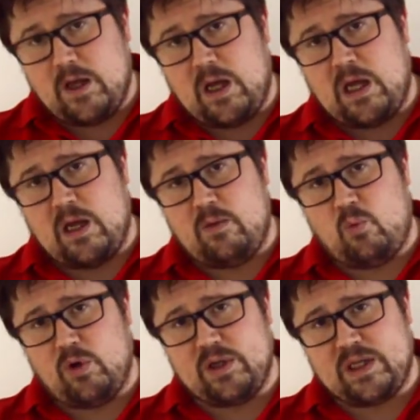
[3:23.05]

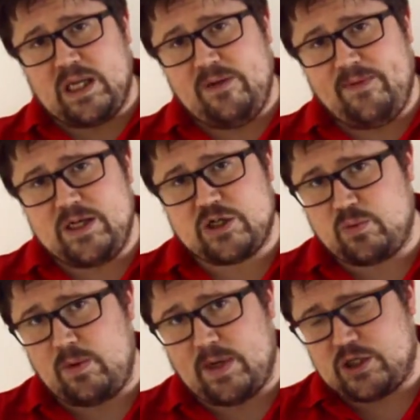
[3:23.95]
One of the key features,
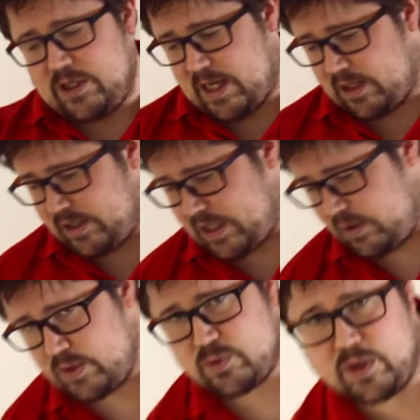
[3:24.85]
we mentioned the Allen key,
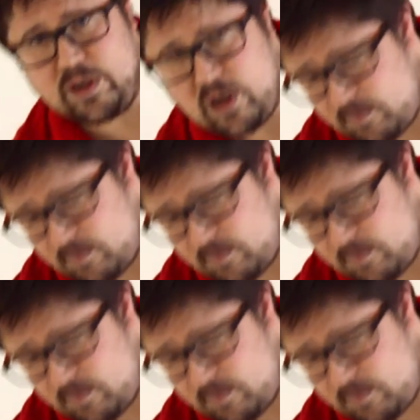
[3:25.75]
which we're going to come